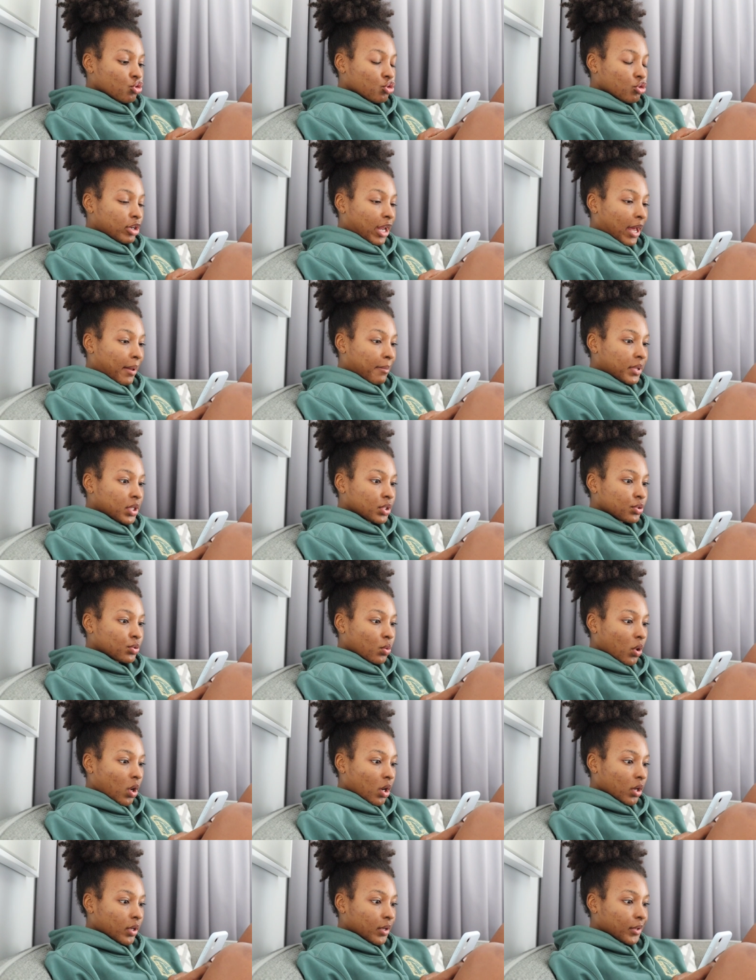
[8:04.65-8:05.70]
Nine minutes
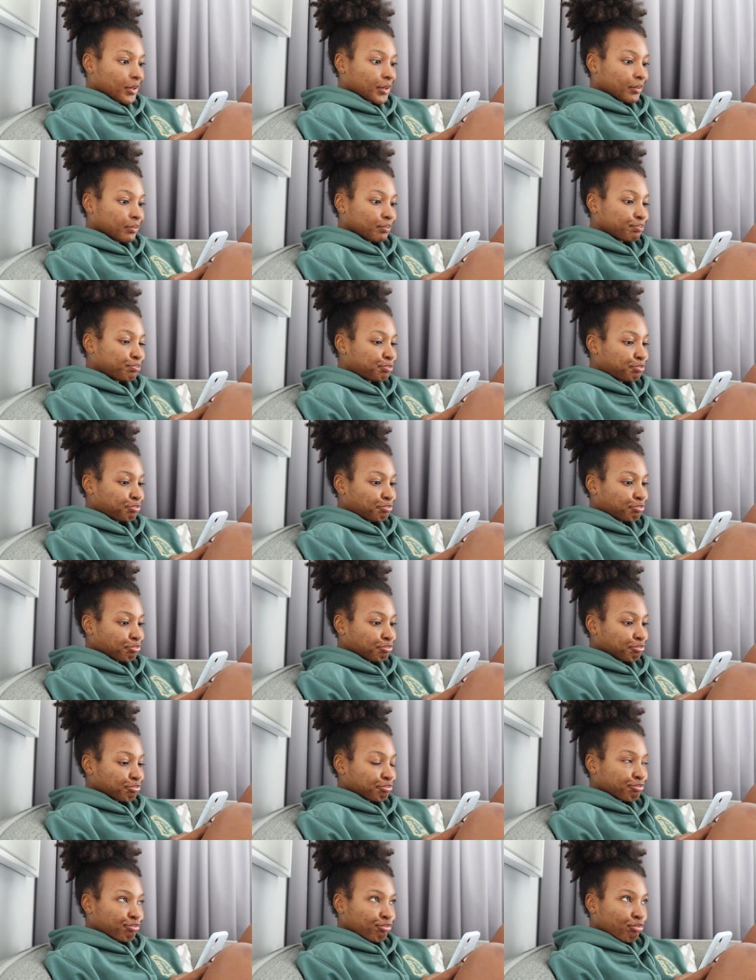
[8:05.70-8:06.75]
walking.
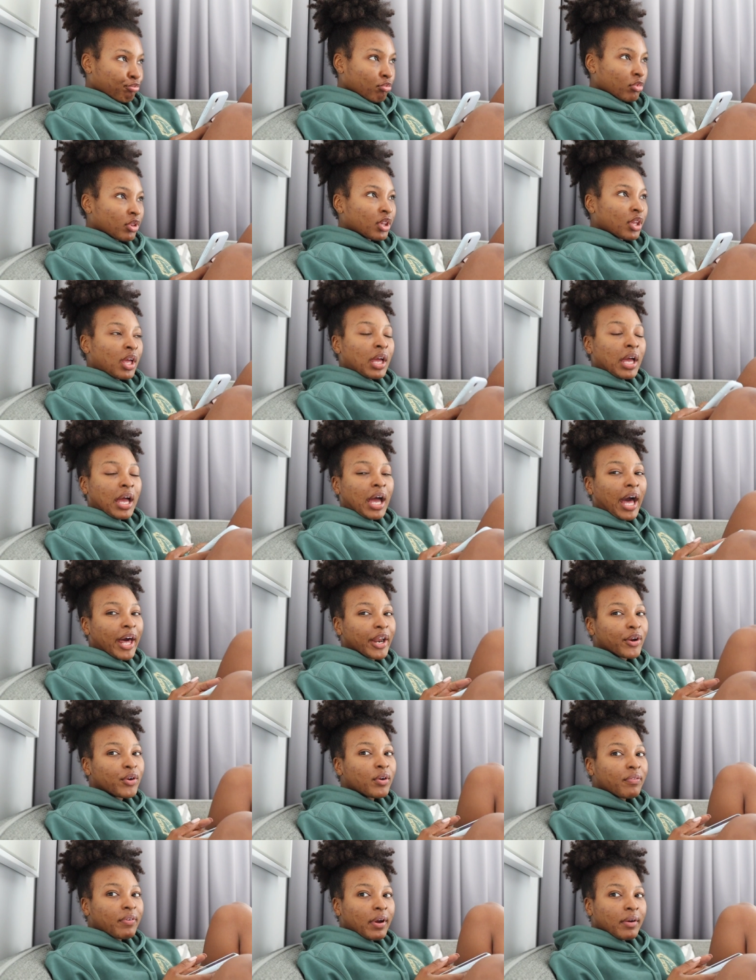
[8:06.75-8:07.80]
I don't
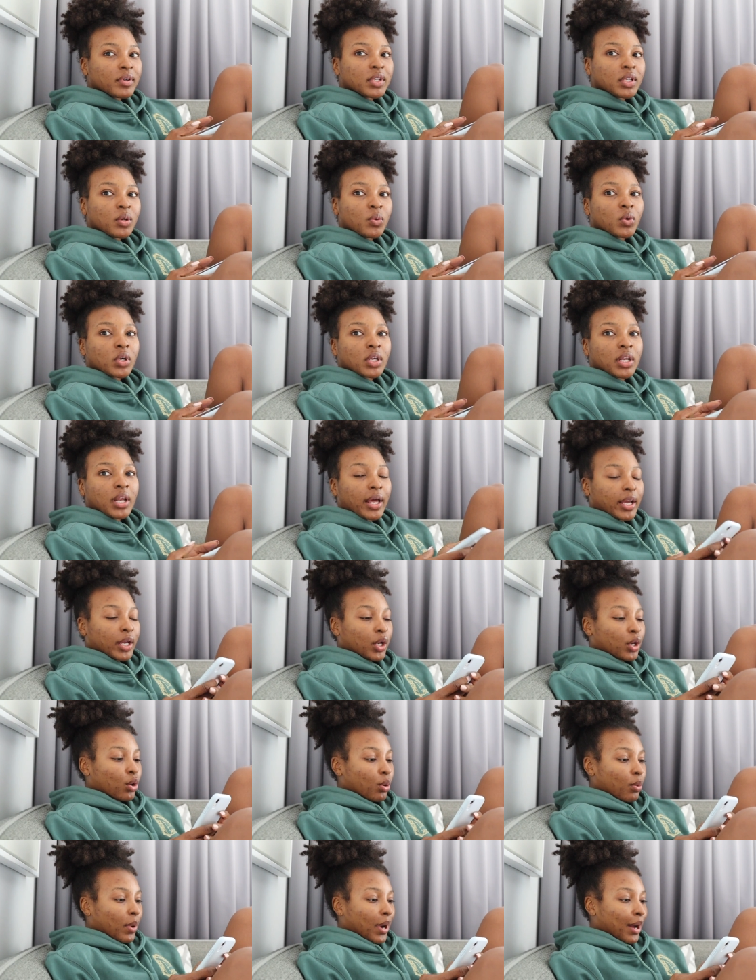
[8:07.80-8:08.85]
know if I really want to like
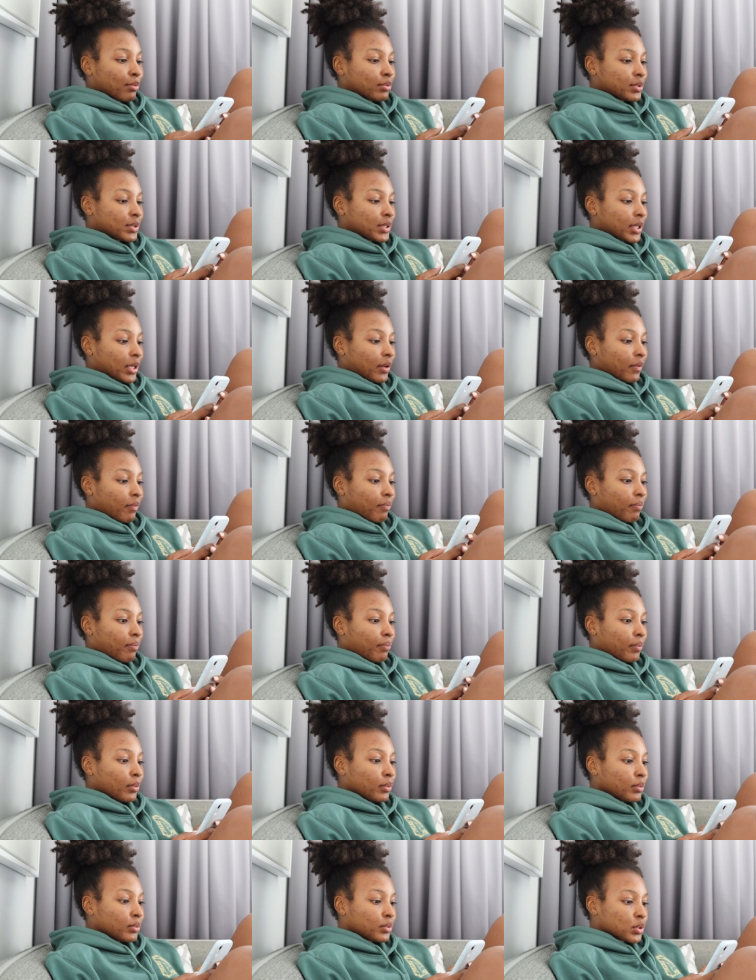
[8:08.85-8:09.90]
go out to get
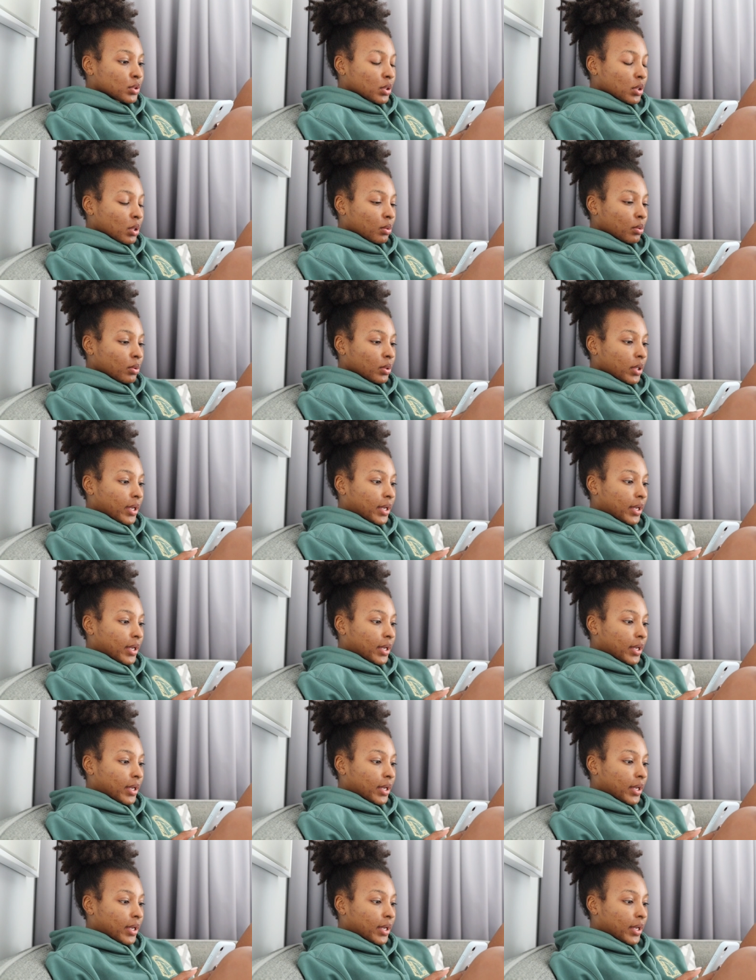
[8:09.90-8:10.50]
food though.